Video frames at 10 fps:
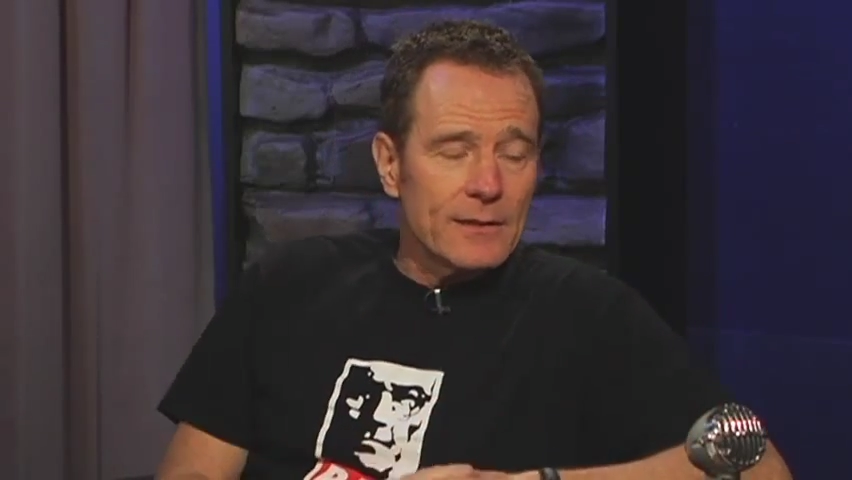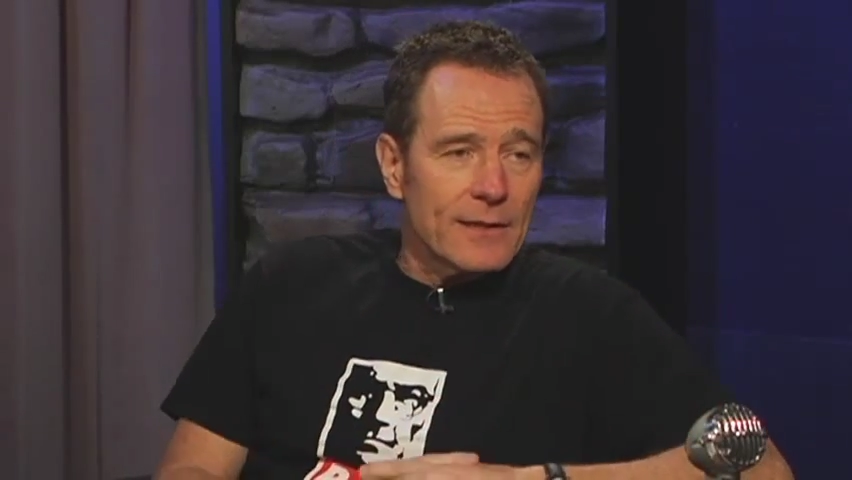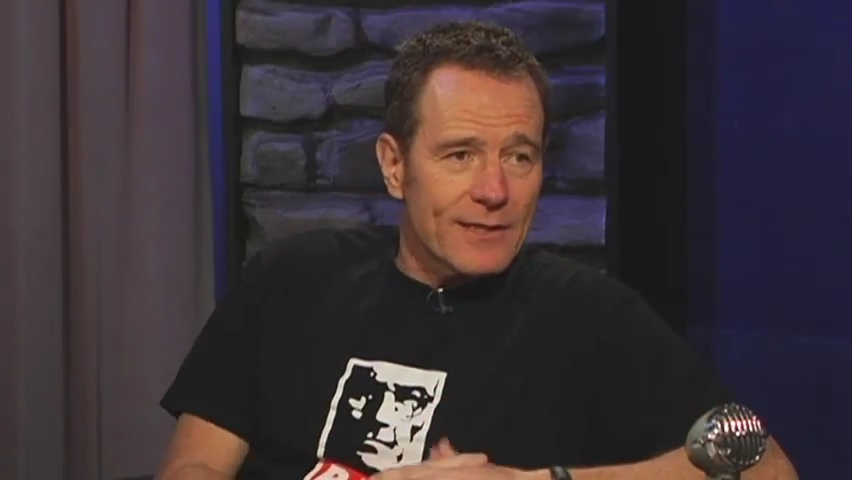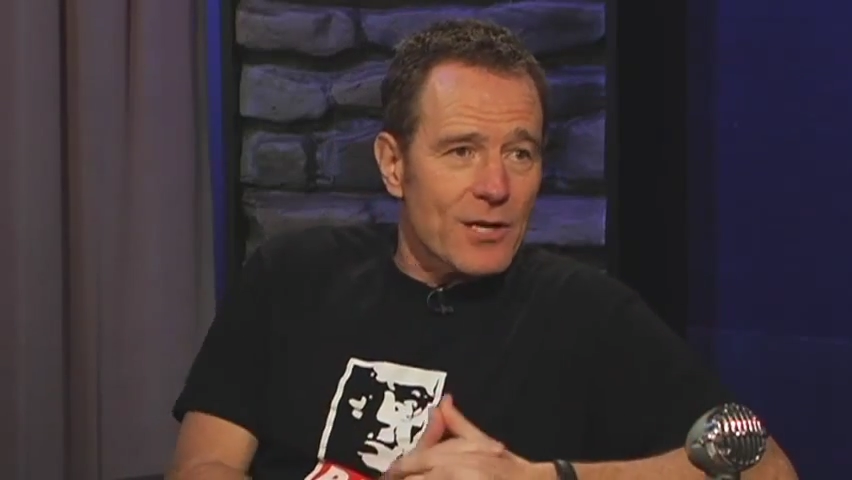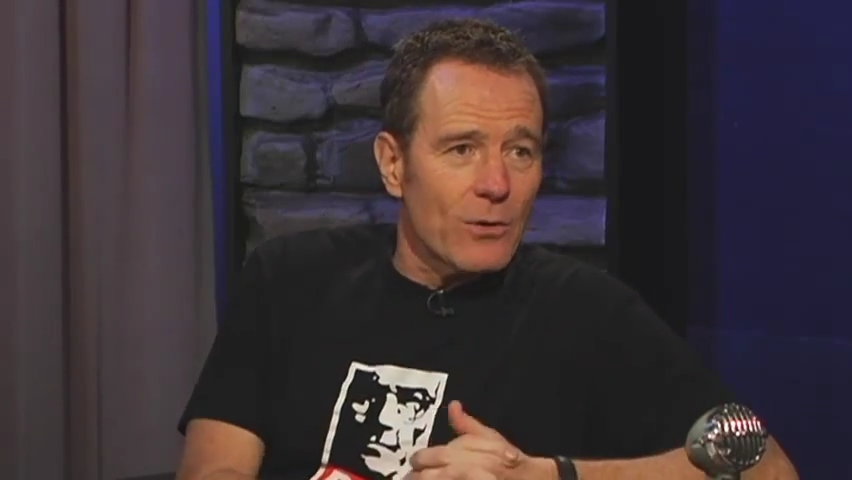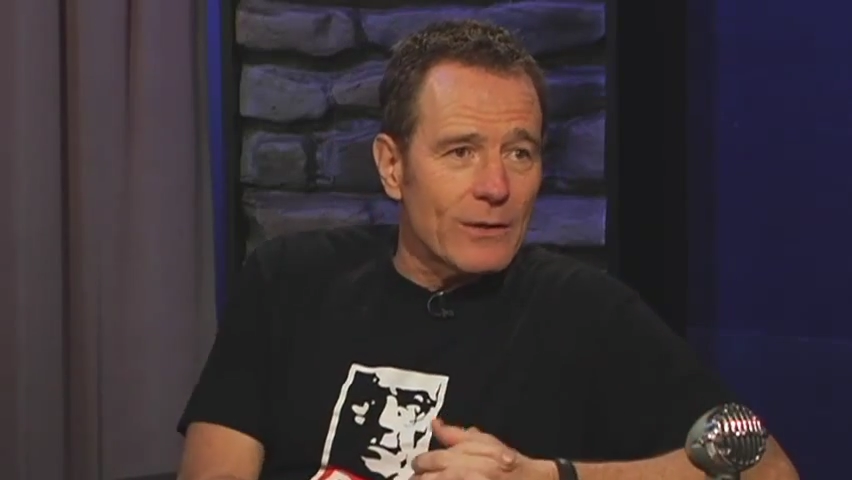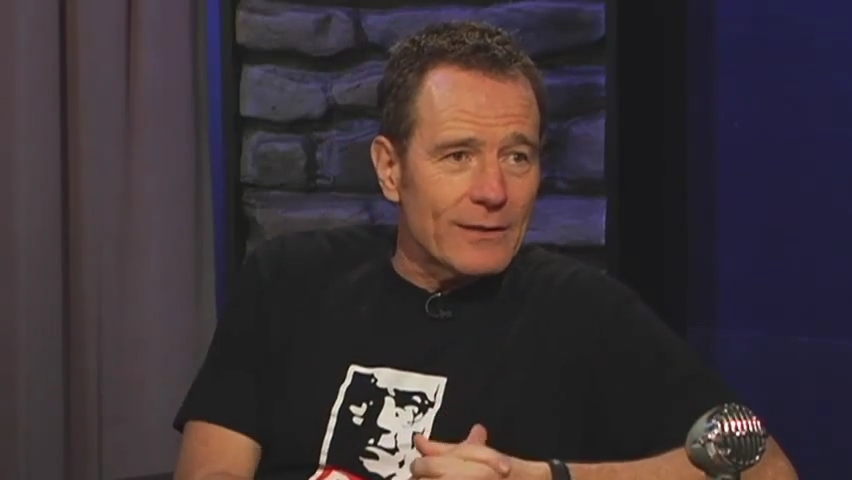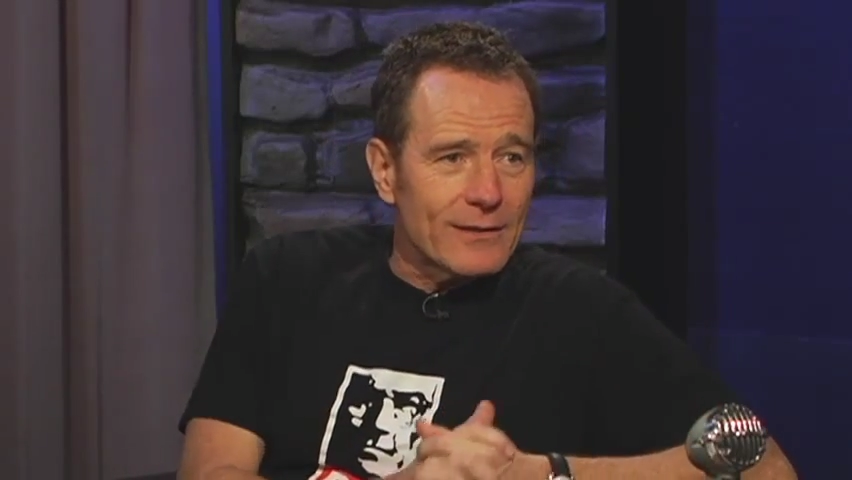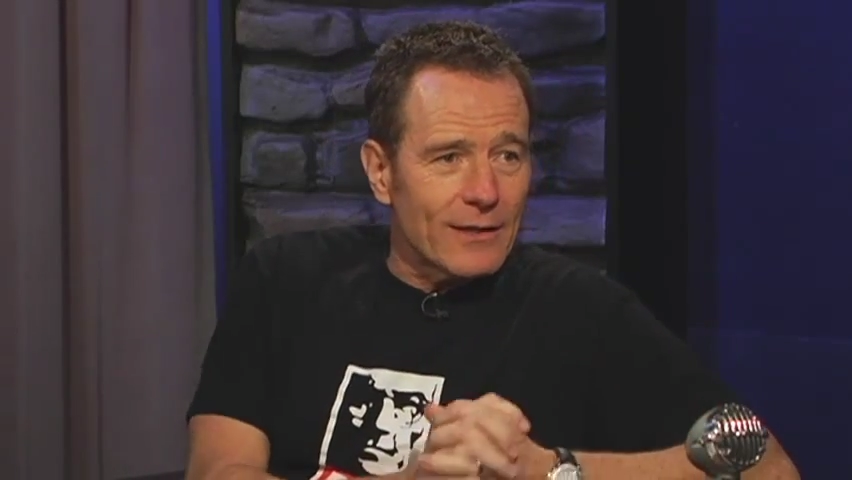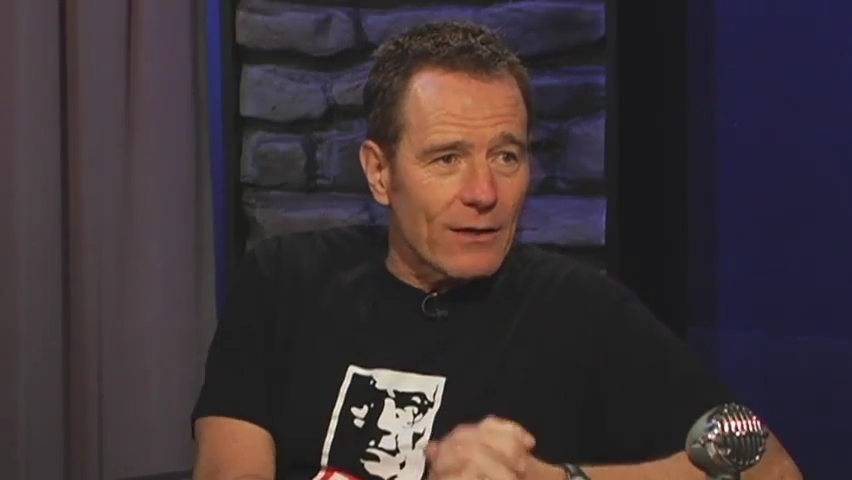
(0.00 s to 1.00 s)
And so we'd,
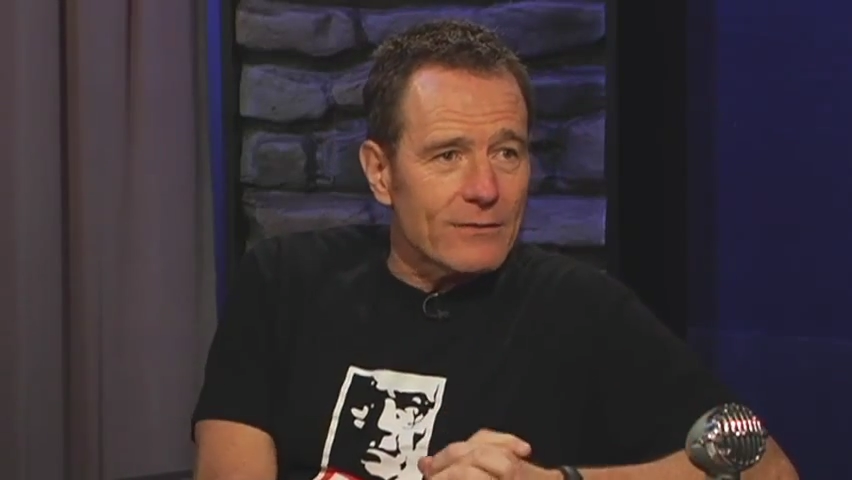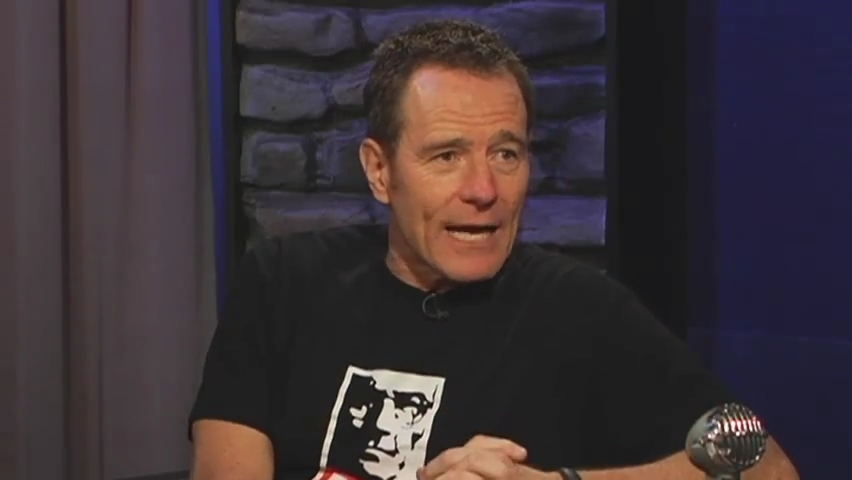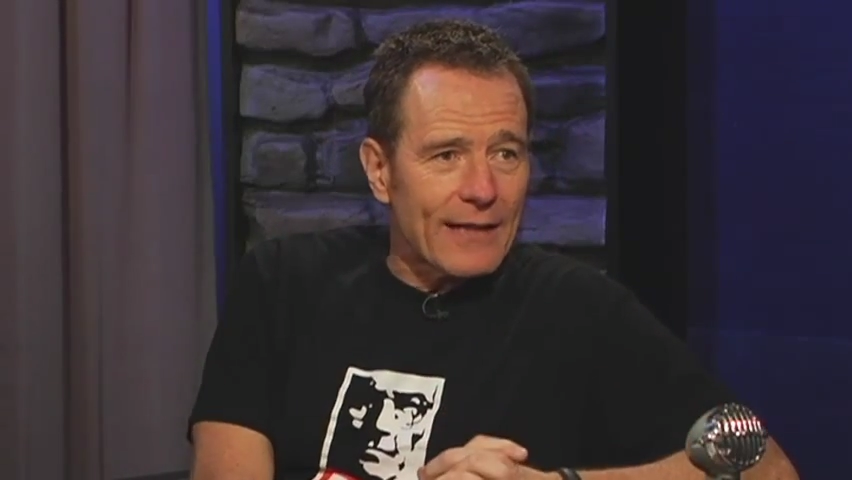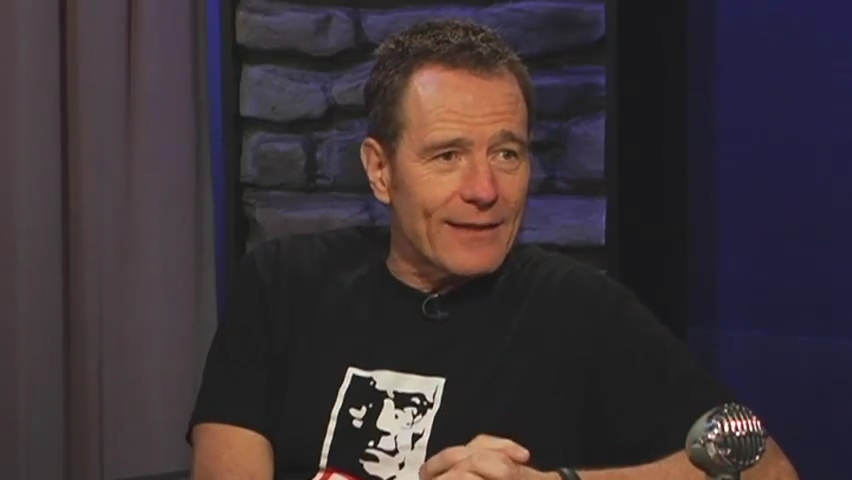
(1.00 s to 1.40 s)
take